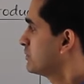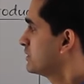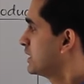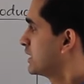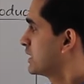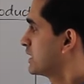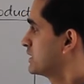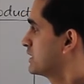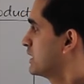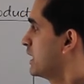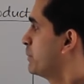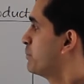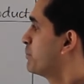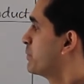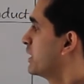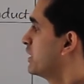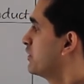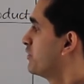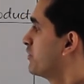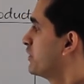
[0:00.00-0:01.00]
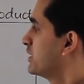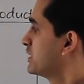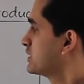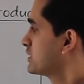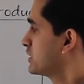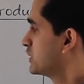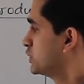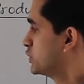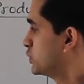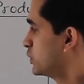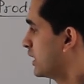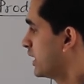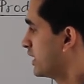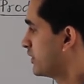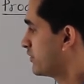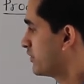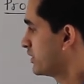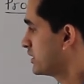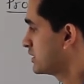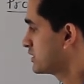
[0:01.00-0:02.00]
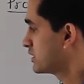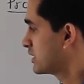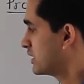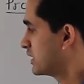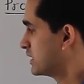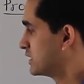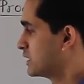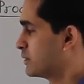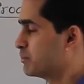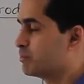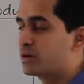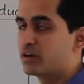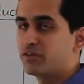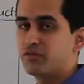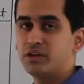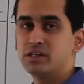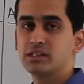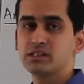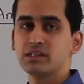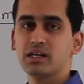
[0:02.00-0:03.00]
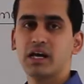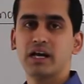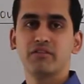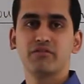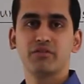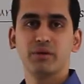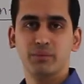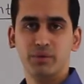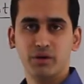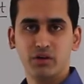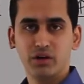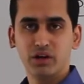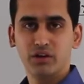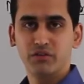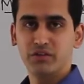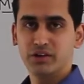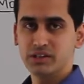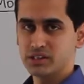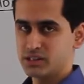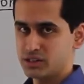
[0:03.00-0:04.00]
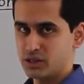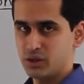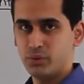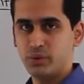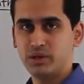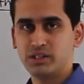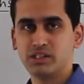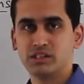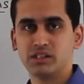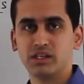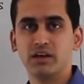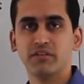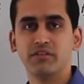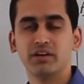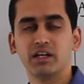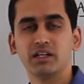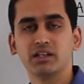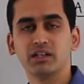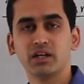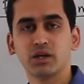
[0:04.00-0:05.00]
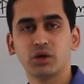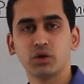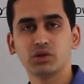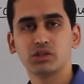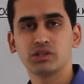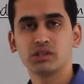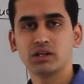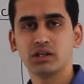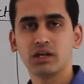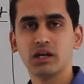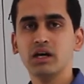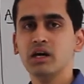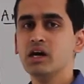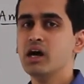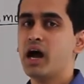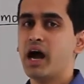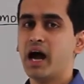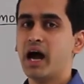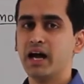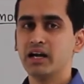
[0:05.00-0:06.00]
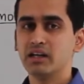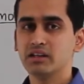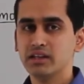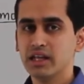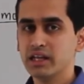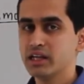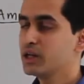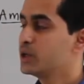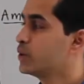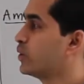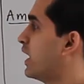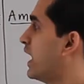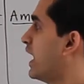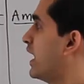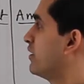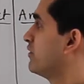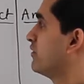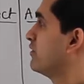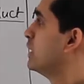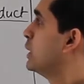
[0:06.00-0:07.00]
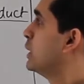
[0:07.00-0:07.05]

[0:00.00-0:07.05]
that is April 1st, July 1st, December 1st and February 1st, which is given in the question, and then you have